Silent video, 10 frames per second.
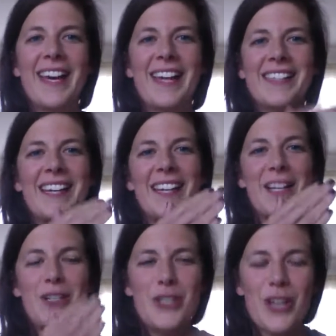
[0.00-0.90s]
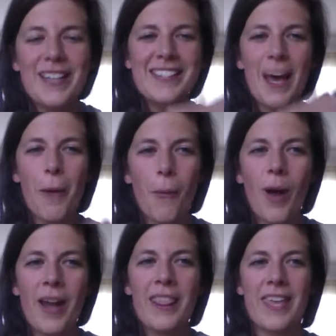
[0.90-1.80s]
it's like just that
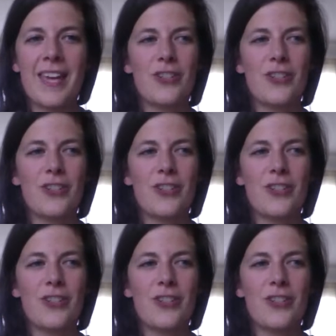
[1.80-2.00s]
one thing,